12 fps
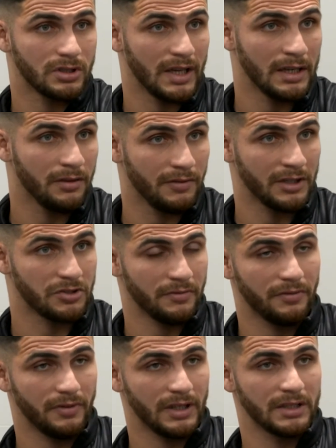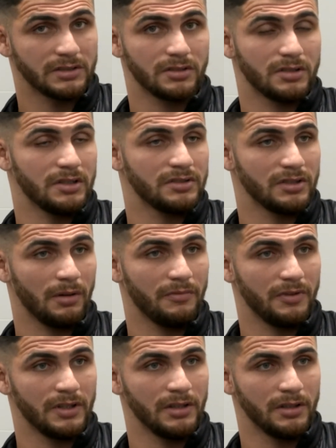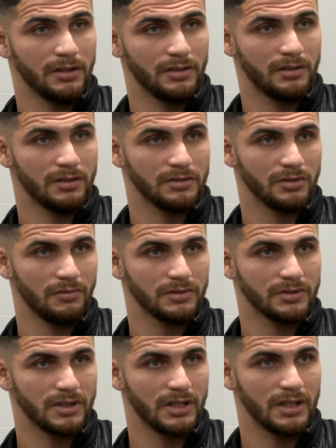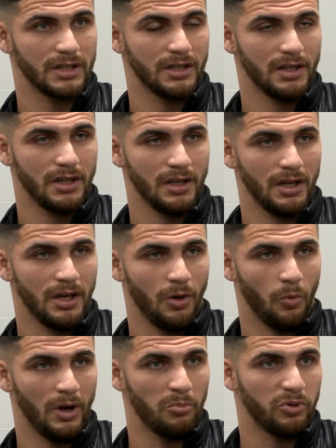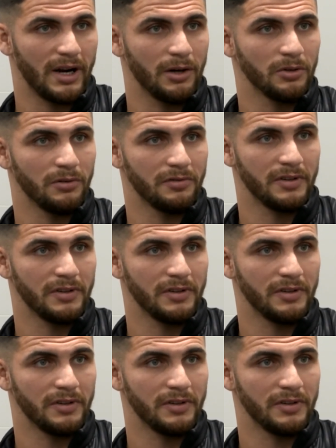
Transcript: the intervention thing is something that's obviously we're proud of